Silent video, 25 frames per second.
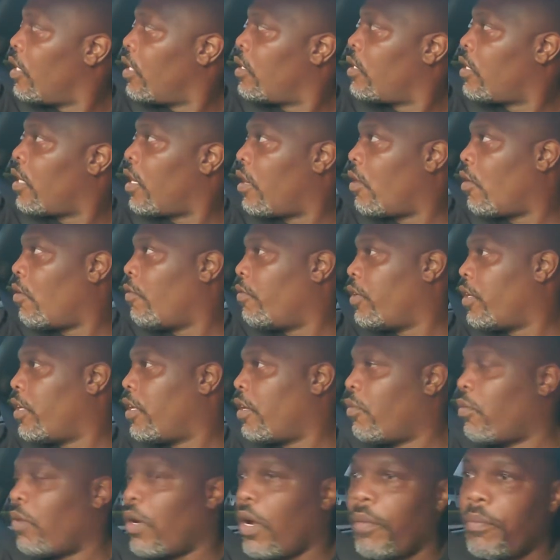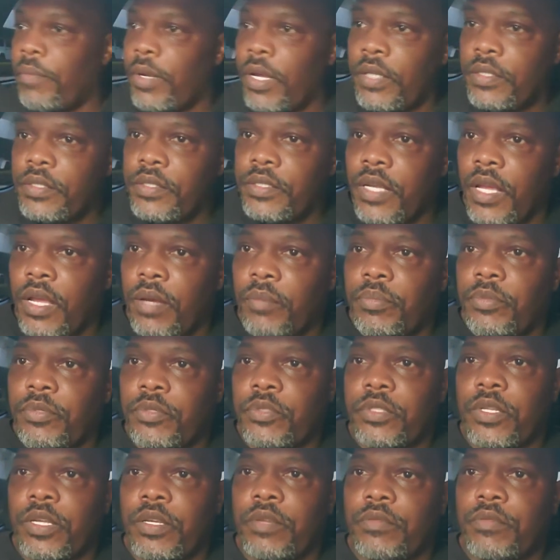Yeah, over here where I'm at,
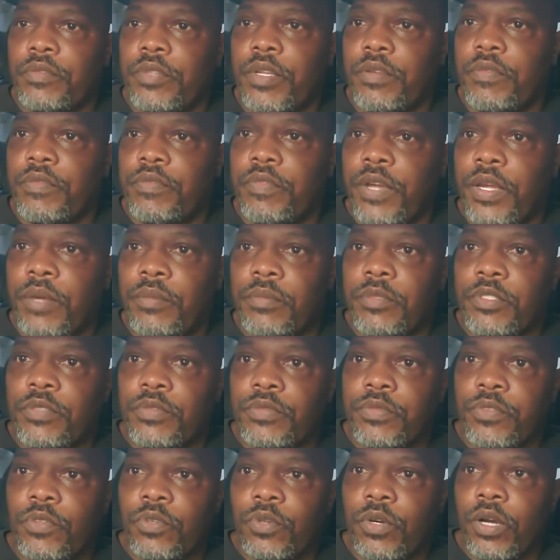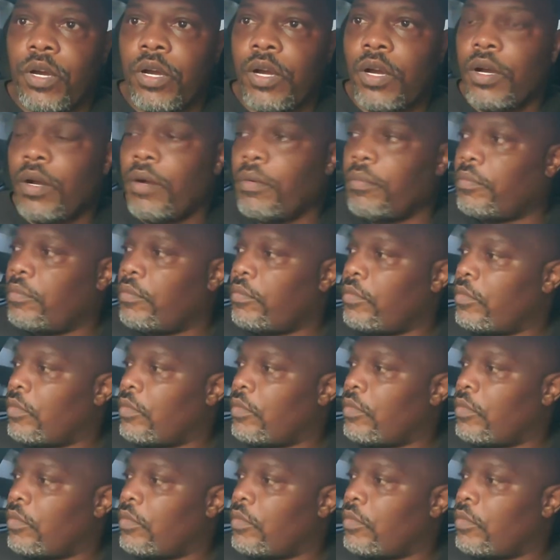Tampa, they they famous for um,